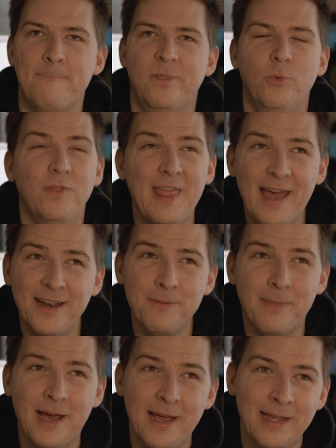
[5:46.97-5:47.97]
With that in
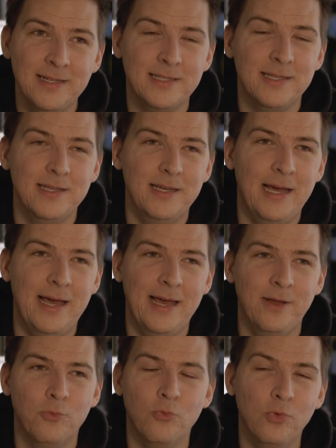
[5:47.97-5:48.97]
mind,
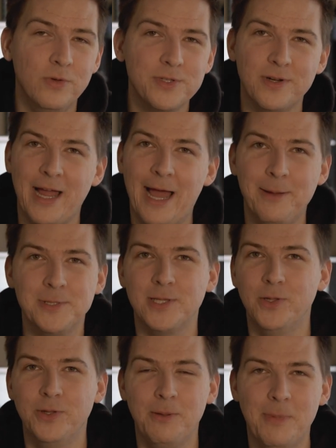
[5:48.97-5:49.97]
rules are
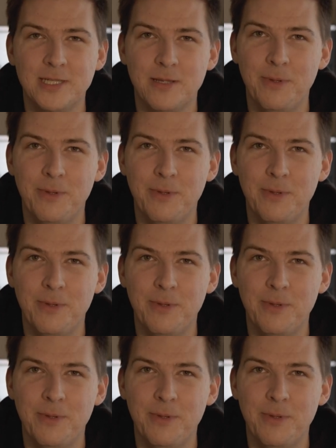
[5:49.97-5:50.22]
absolutely meant to be